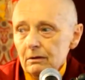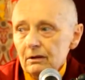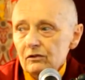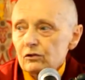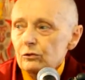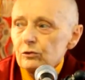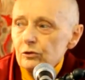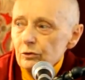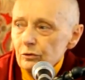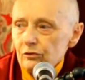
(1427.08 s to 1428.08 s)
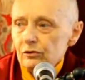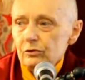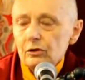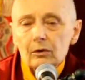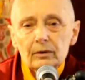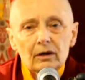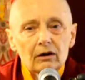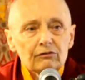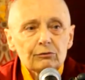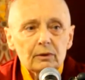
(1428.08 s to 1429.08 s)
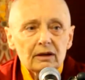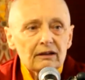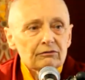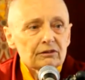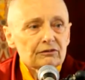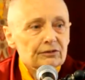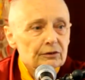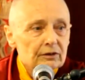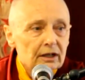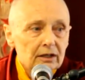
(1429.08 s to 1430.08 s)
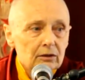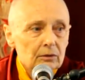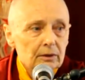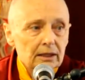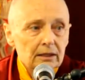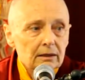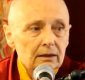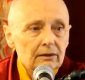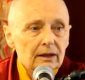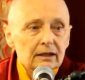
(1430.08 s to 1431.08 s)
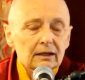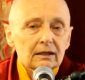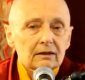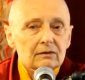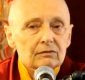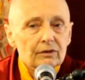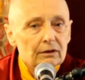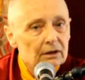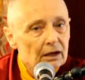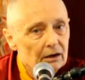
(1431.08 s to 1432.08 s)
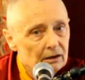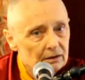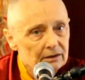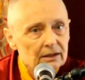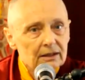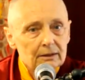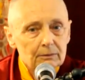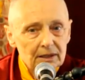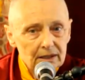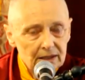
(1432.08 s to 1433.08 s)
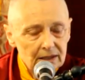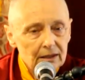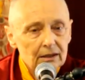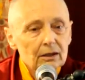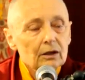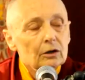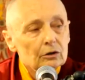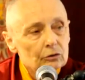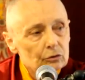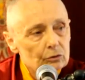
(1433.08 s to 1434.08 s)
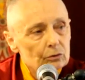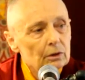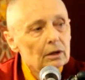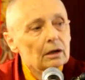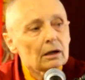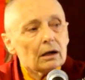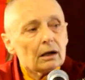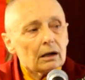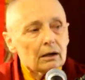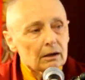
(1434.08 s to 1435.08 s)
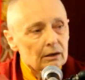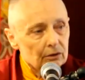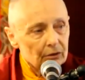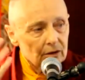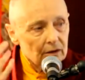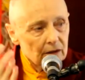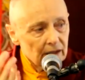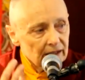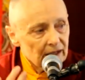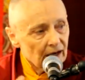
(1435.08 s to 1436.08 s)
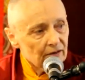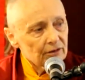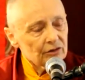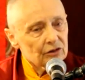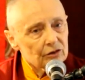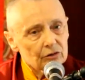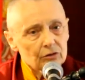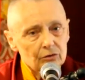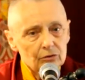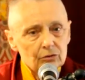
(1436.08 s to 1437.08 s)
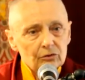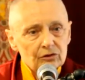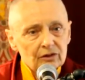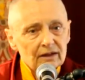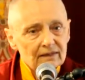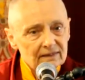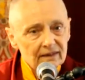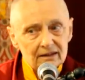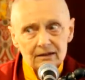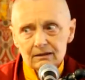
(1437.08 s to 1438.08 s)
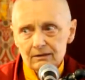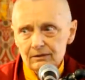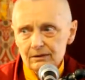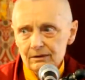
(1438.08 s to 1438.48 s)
It's so used to going off wherever it feels like going that it's very hard in the beginning to encourage it to stay settled.